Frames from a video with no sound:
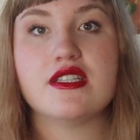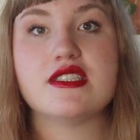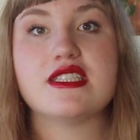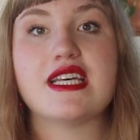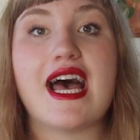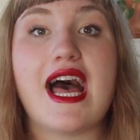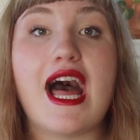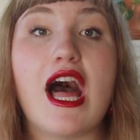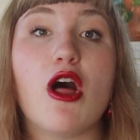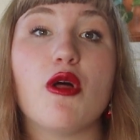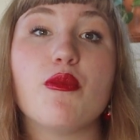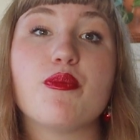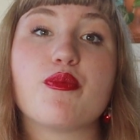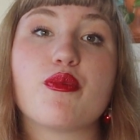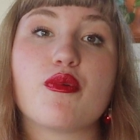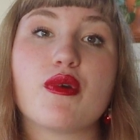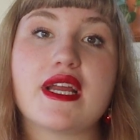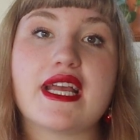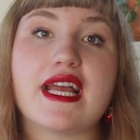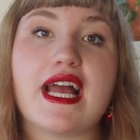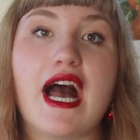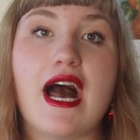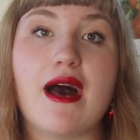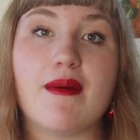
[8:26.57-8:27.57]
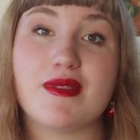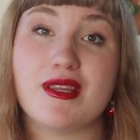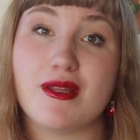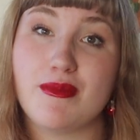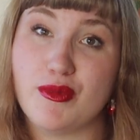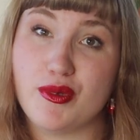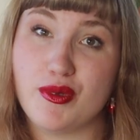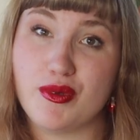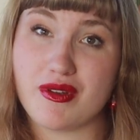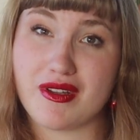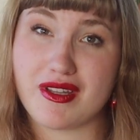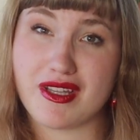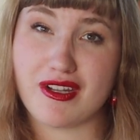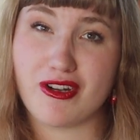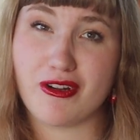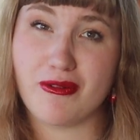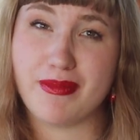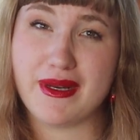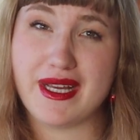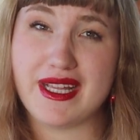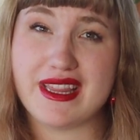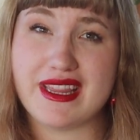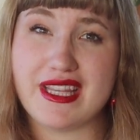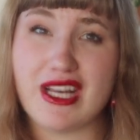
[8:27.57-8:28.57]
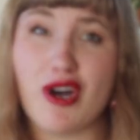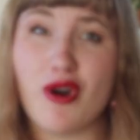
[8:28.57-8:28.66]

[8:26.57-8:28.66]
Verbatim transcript: To help bring up the mood a little bit